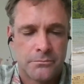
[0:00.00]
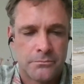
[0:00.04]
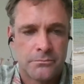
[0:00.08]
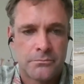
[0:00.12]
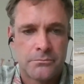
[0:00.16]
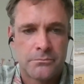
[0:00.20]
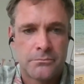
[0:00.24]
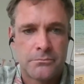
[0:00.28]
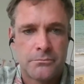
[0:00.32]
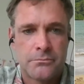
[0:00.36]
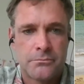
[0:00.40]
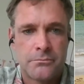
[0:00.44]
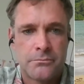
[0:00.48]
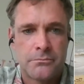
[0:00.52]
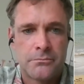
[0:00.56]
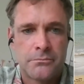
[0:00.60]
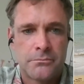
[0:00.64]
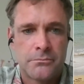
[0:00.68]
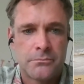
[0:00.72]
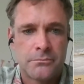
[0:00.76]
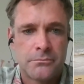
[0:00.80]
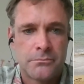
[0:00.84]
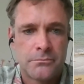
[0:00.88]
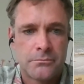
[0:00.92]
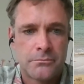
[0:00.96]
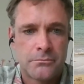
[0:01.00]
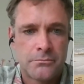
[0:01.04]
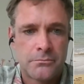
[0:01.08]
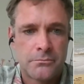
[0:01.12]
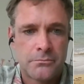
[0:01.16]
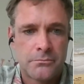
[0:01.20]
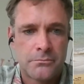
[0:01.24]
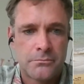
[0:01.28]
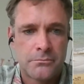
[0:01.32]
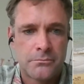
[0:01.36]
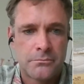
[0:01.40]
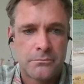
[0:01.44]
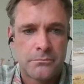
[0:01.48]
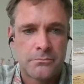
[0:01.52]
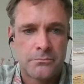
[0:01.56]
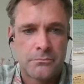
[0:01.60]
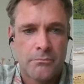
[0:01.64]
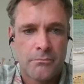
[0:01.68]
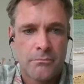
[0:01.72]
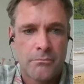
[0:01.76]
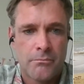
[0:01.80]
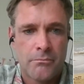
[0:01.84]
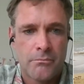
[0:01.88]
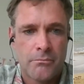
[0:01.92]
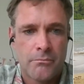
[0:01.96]

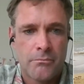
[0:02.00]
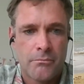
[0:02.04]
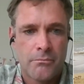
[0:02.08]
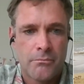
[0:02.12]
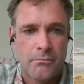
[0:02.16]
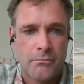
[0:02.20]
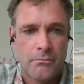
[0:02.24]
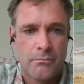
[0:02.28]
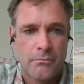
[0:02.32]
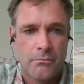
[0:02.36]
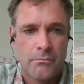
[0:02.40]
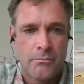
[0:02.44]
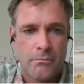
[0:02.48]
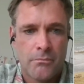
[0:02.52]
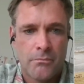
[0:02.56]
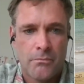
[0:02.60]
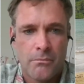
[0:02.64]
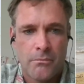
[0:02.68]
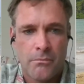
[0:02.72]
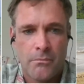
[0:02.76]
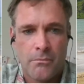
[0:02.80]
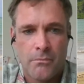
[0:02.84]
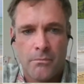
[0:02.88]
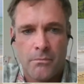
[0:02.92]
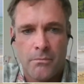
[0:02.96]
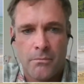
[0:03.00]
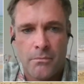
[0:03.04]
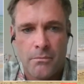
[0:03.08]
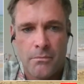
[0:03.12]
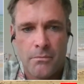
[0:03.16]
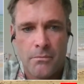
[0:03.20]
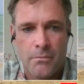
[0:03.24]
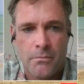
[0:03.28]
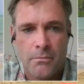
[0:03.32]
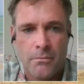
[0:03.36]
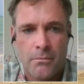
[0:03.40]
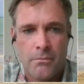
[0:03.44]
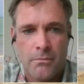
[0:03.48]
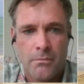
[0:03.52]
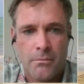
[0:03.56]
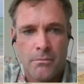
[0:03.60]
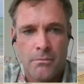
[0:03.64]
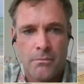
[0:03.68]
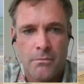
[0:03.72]
No words are spoken by the person on screen.